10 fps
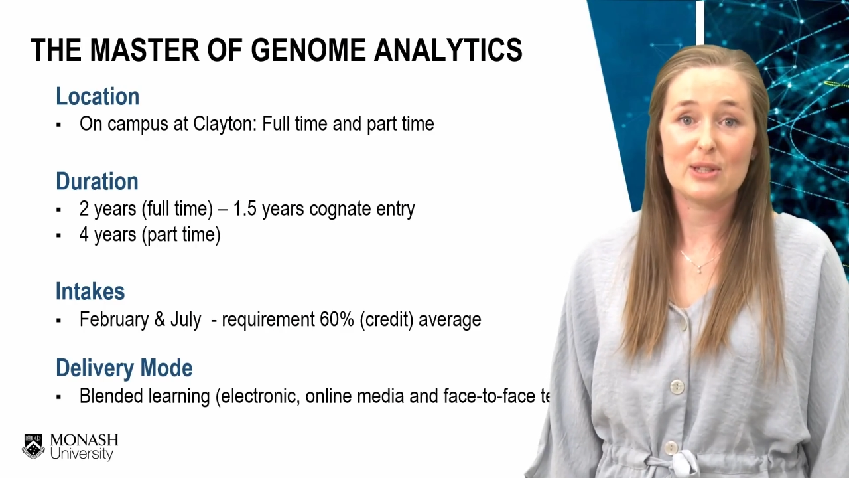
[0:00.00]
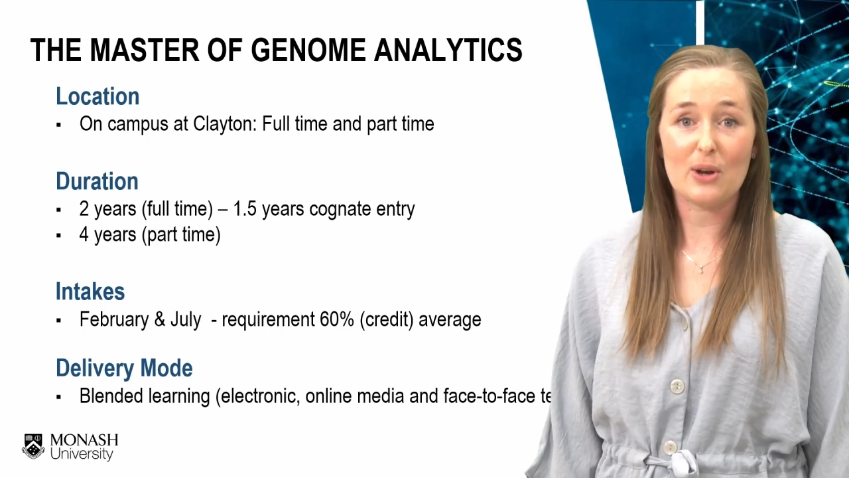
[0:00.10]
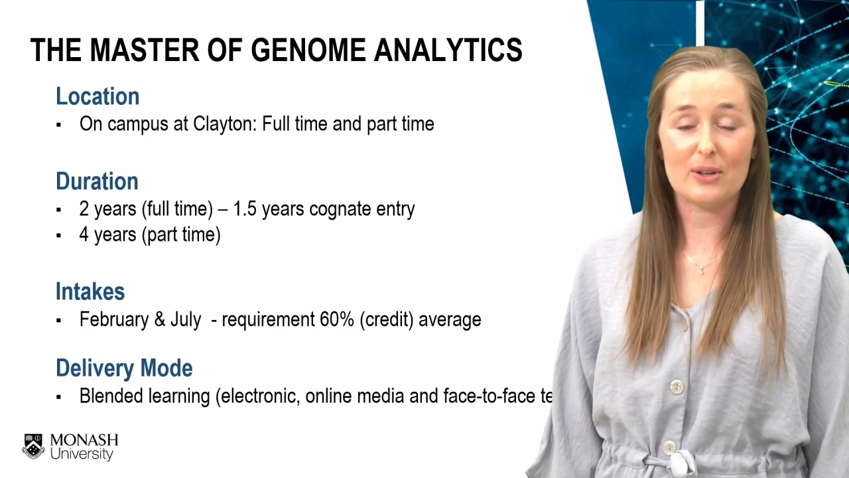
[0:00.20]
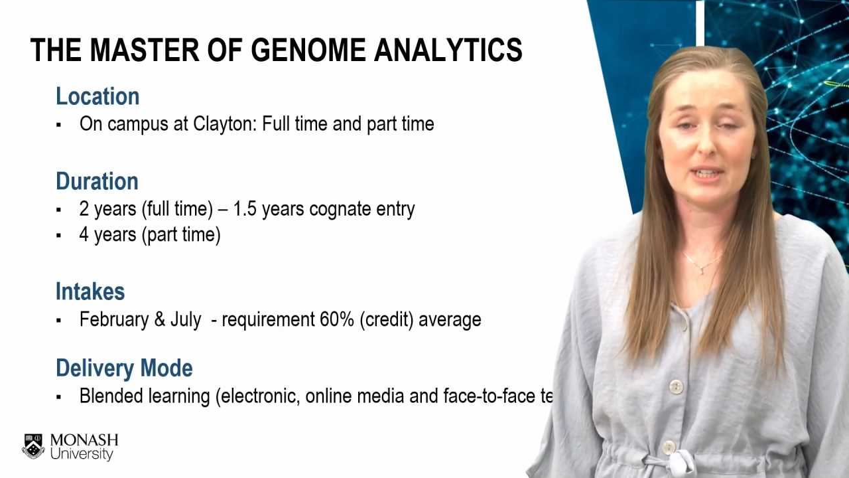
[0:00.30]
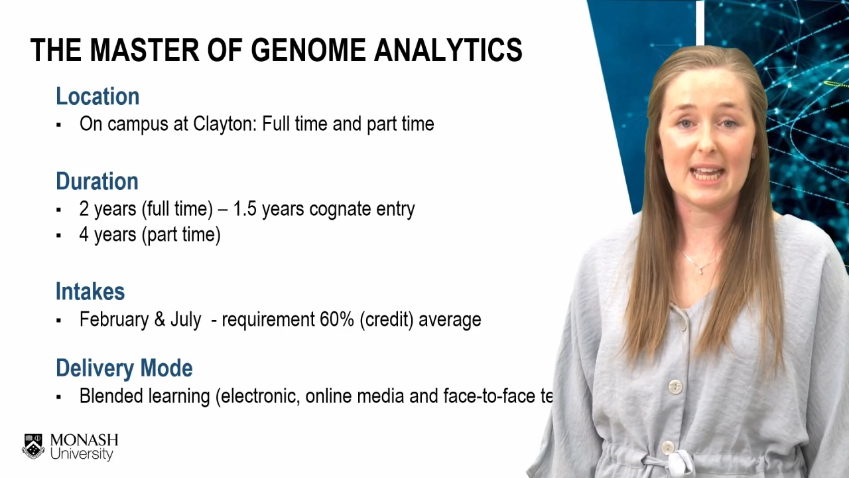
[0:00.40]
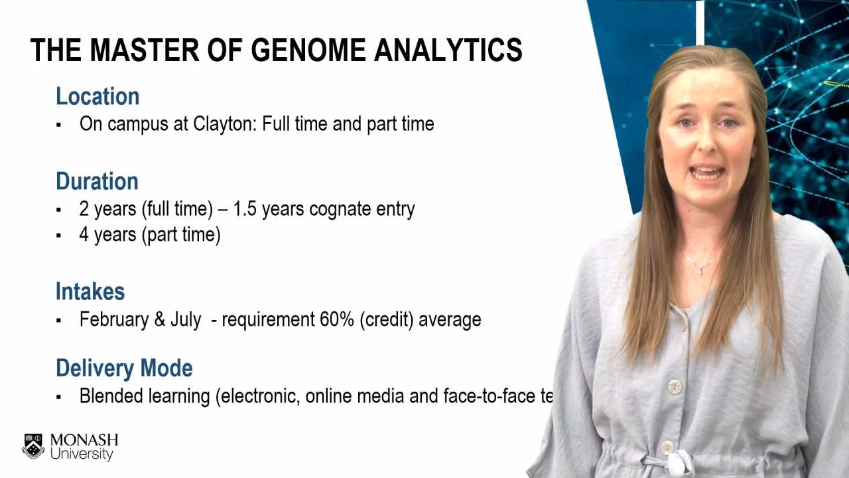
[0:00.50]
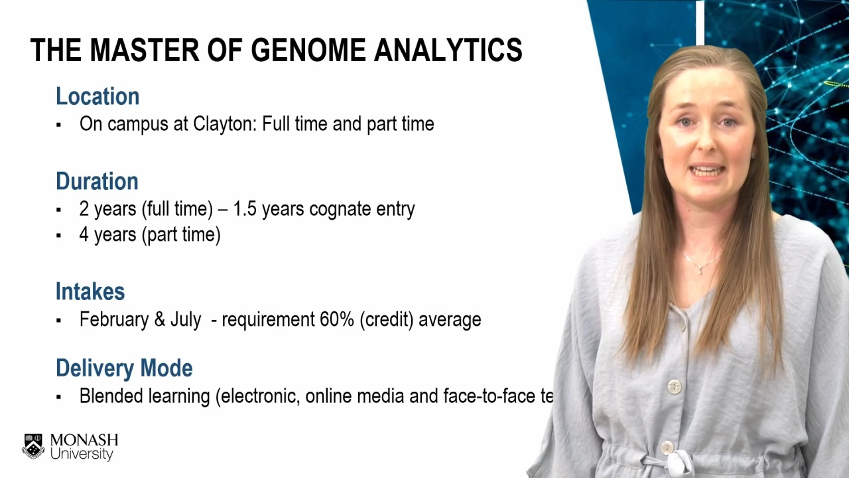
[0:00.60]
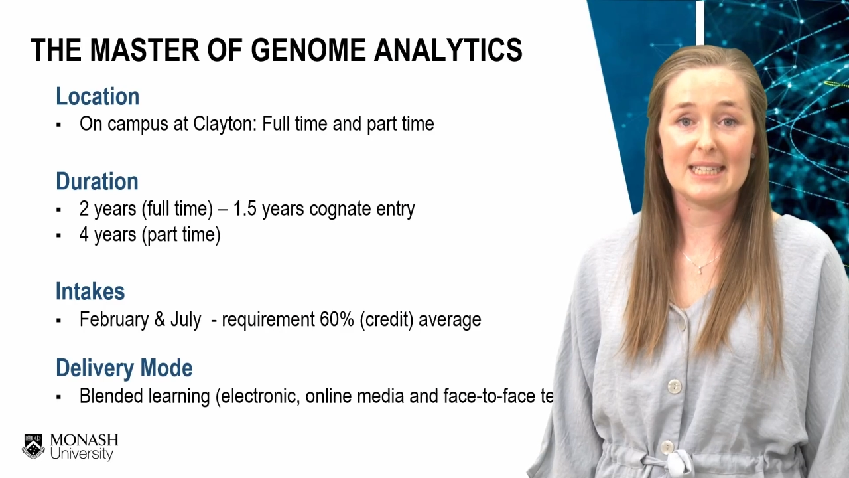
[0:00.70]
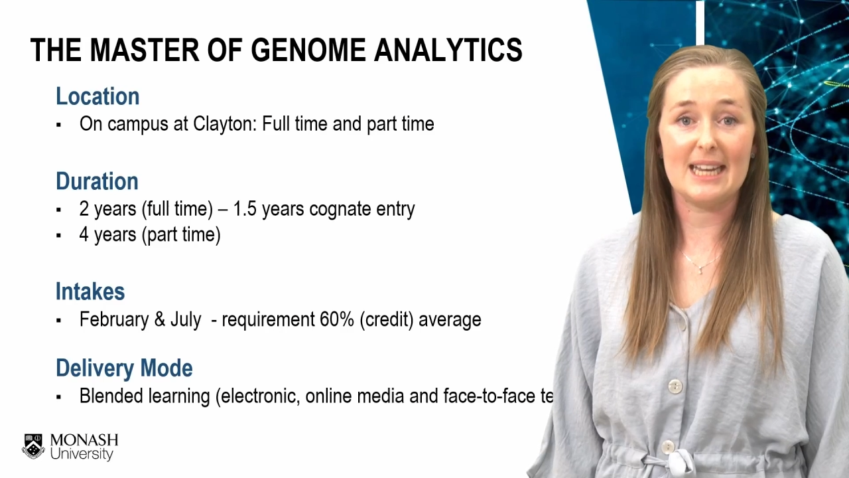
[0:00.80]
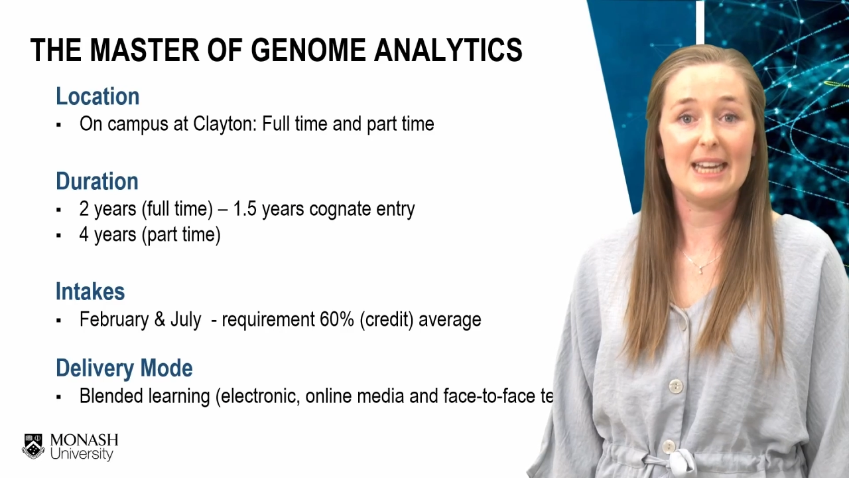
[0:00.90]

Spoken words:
content and